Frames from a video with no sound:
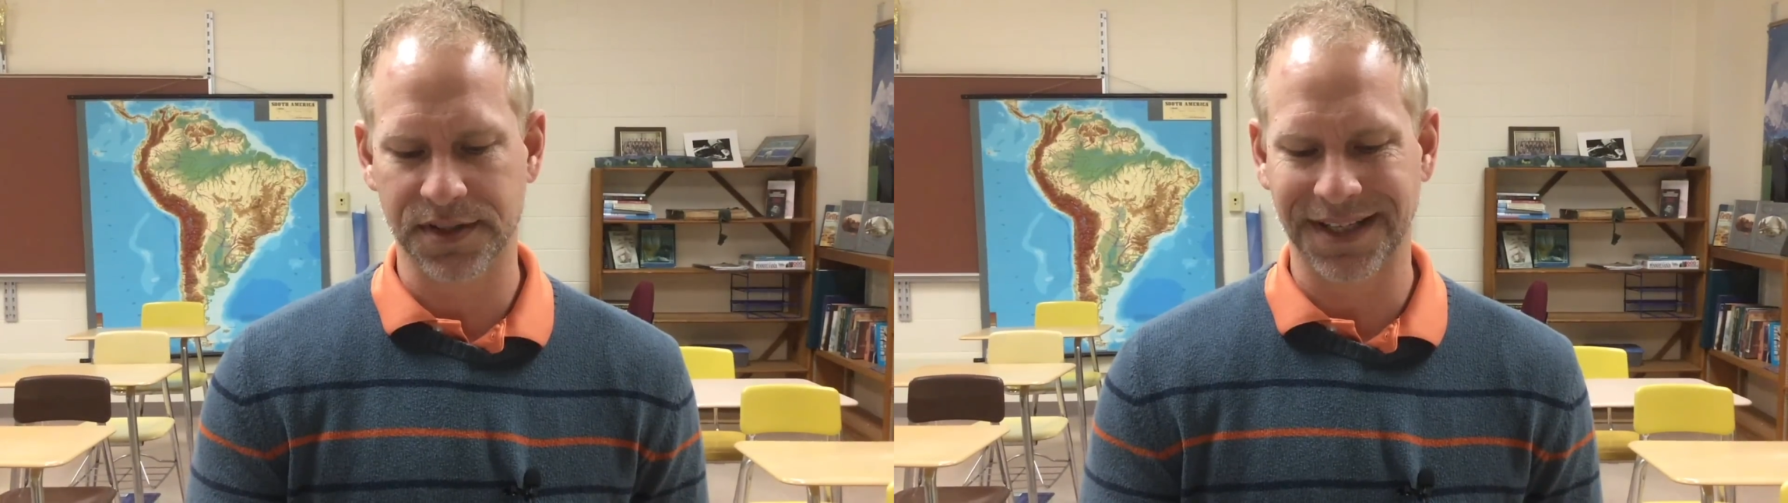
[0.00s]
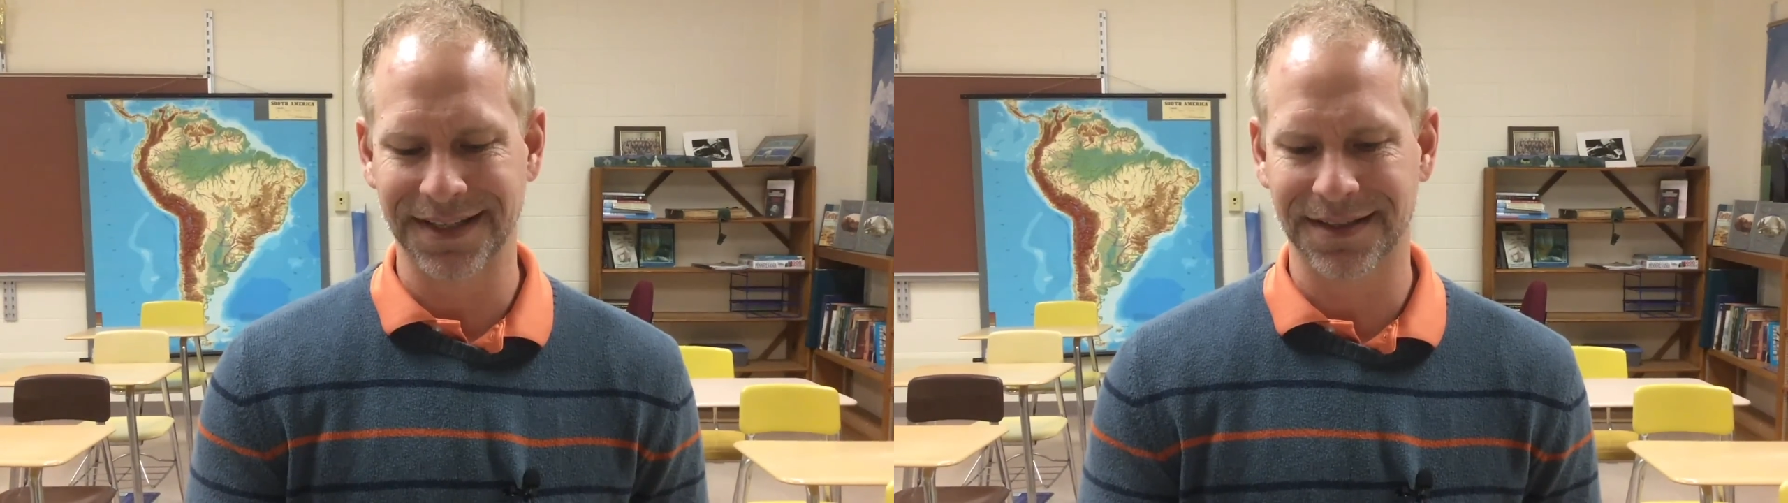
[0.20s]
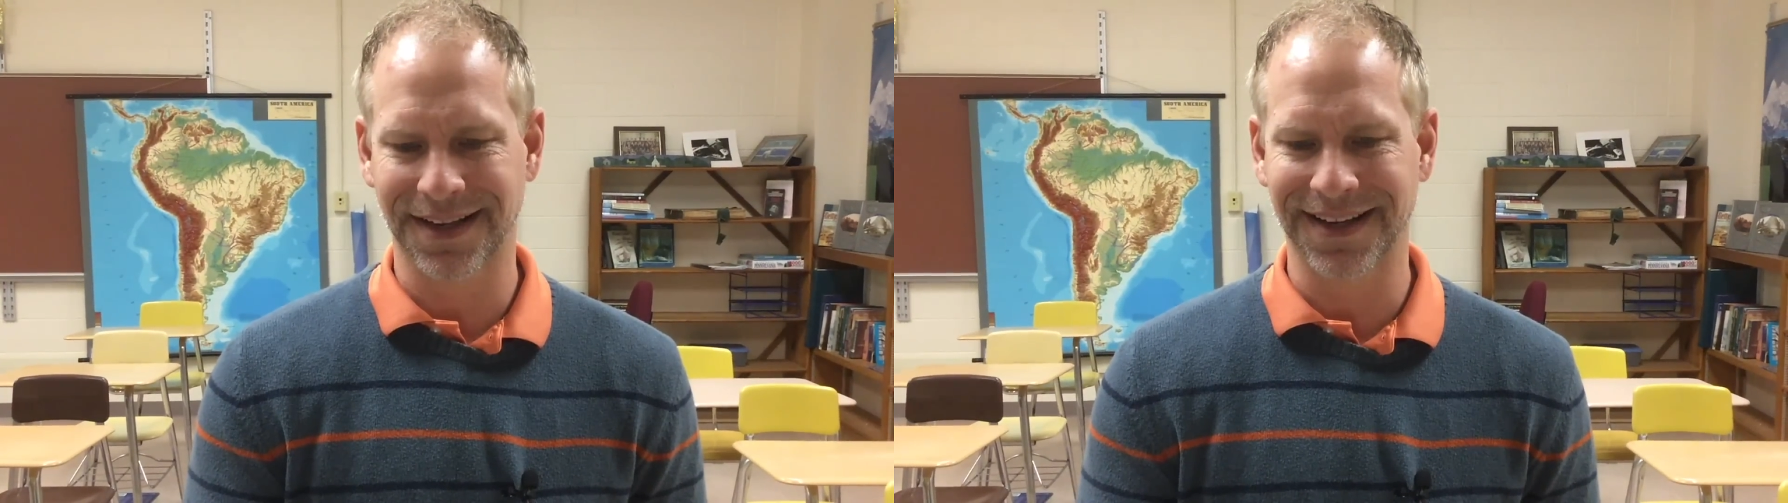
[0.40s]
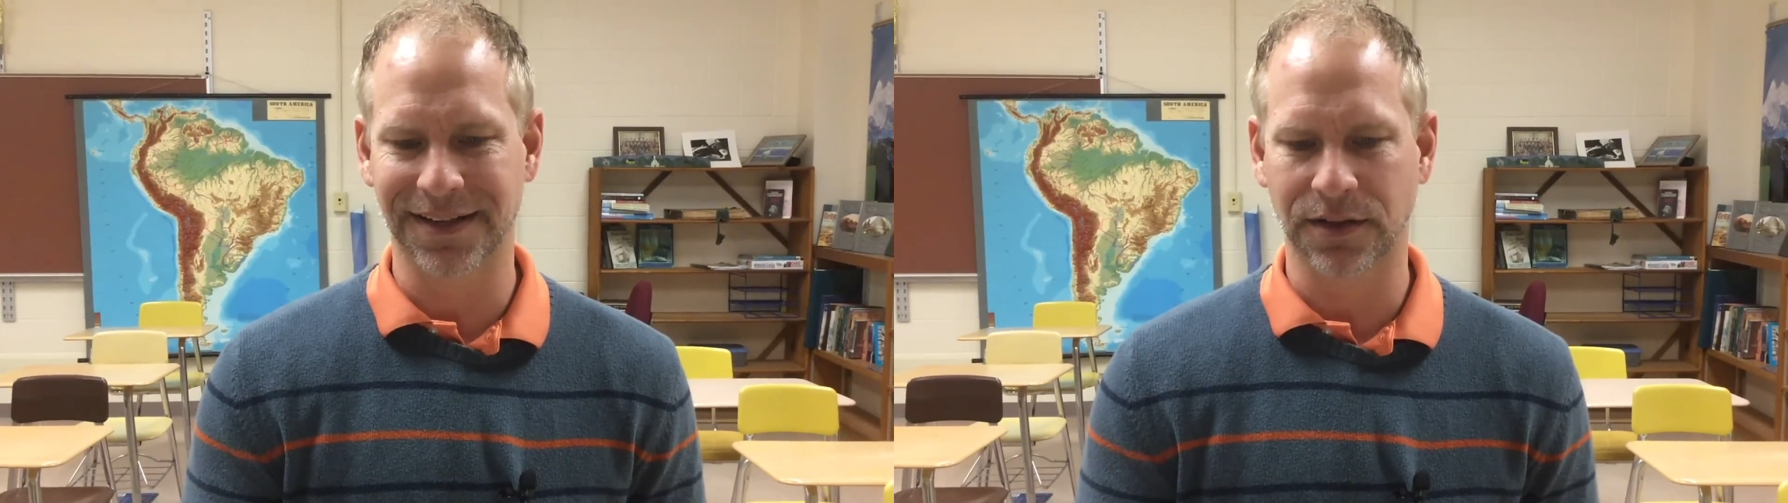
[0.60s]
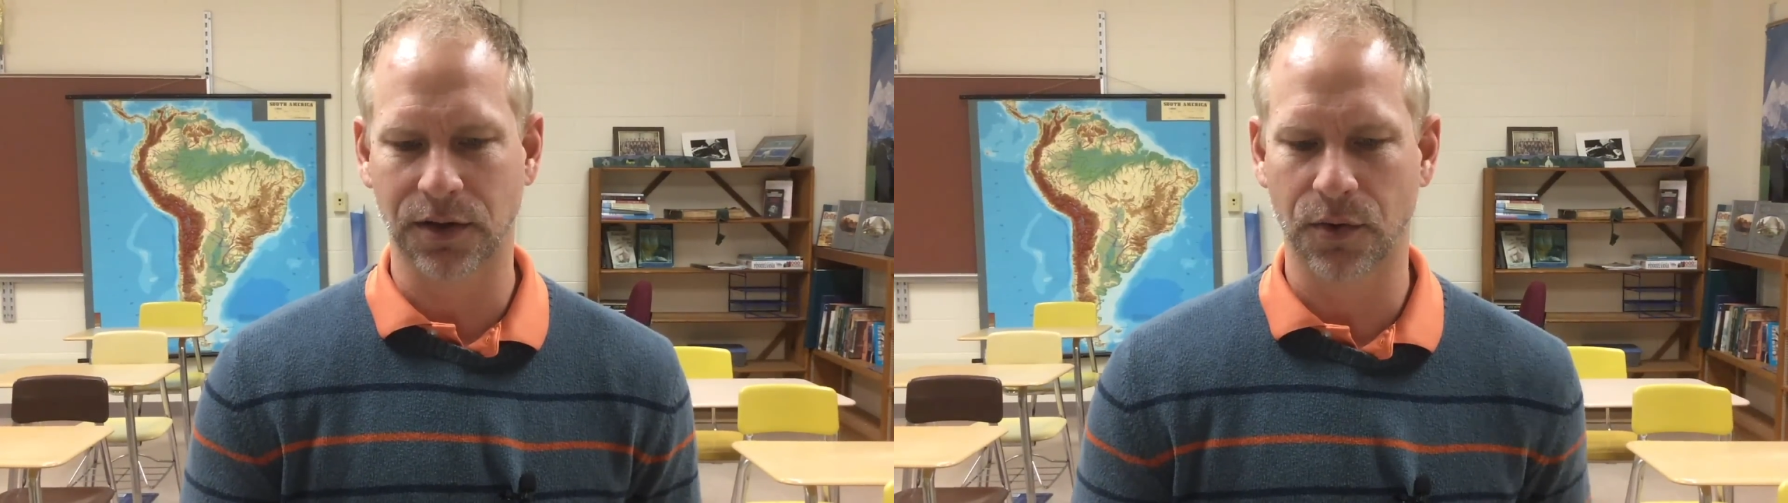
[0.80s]
skin
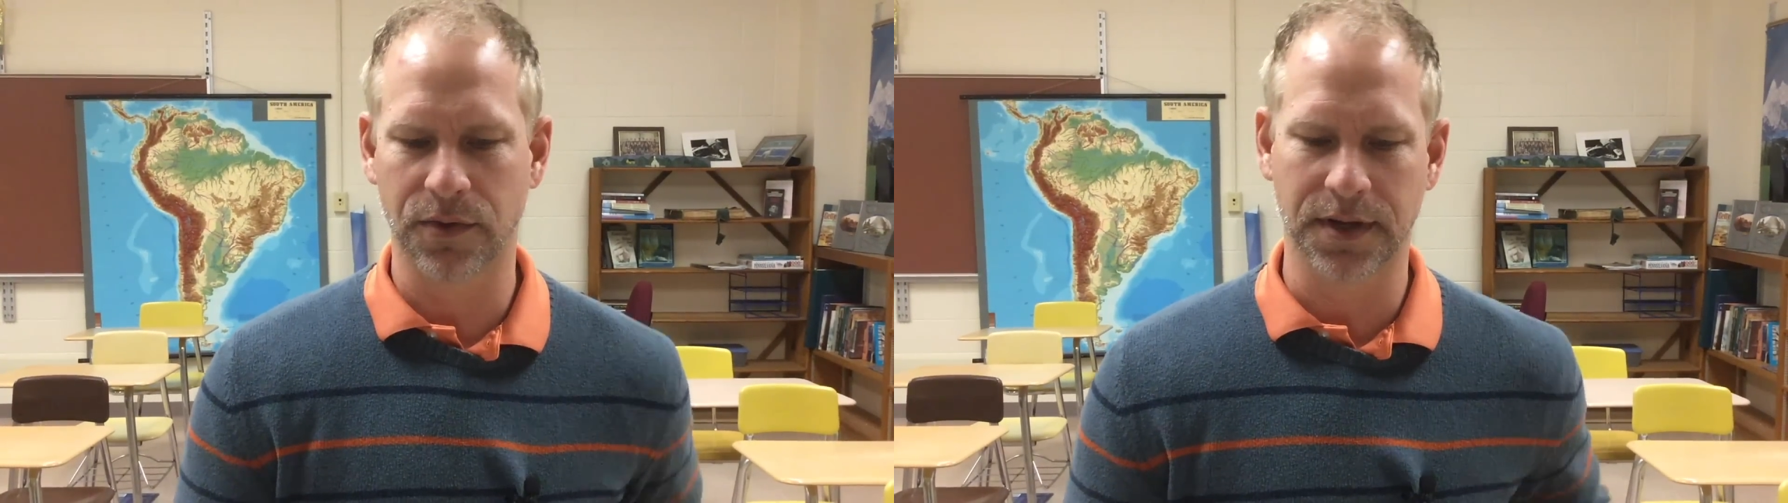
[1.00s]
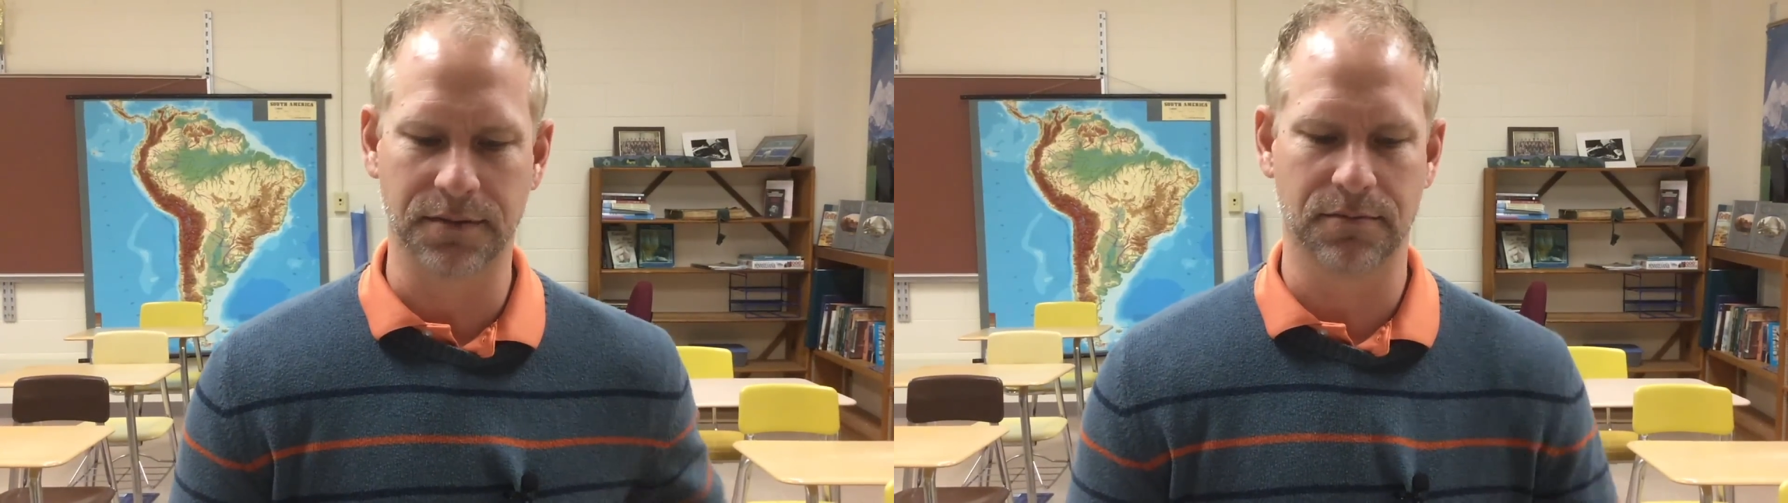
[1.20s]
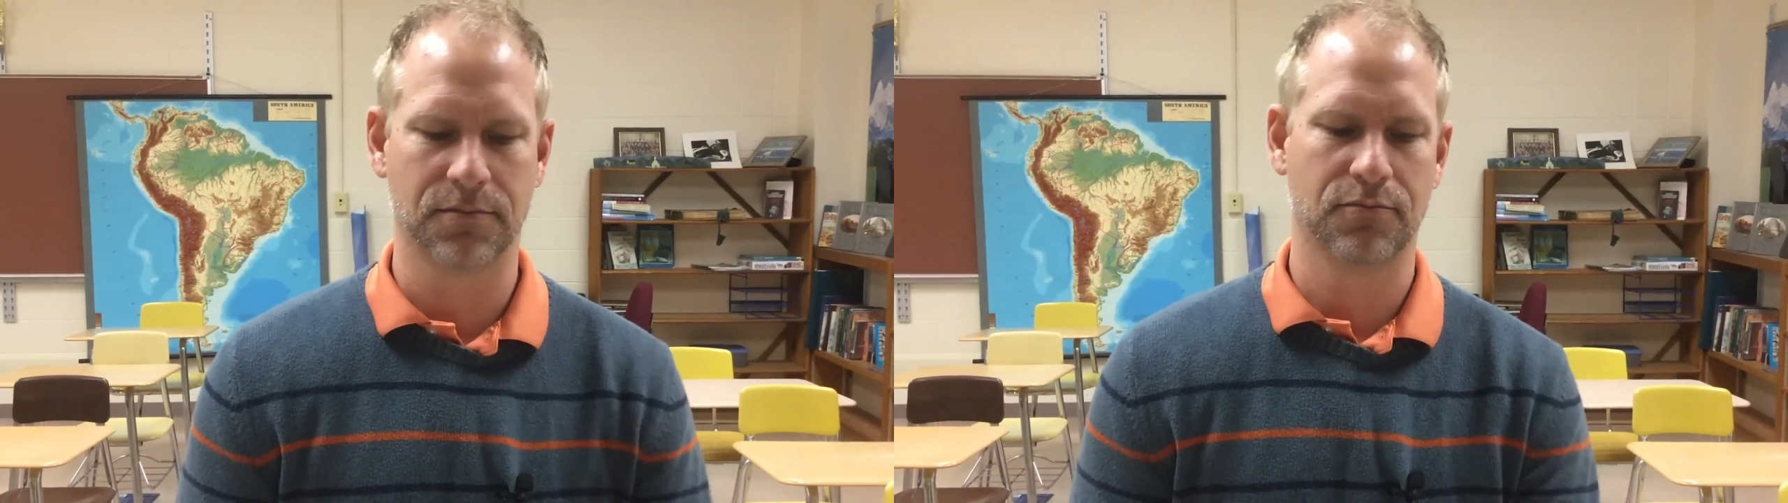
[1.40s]
tight clothing.